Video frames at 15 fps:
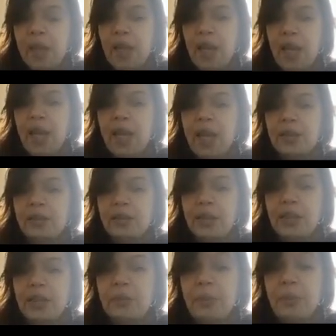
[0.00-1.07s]
and
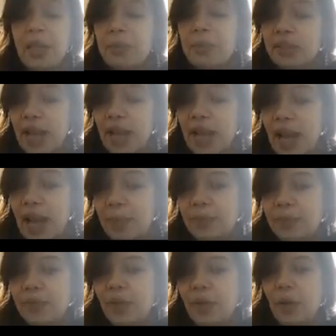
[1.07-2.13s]
it's pay per tap.
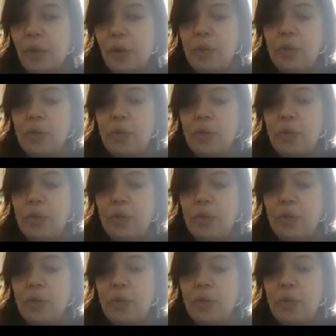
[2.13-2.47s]
So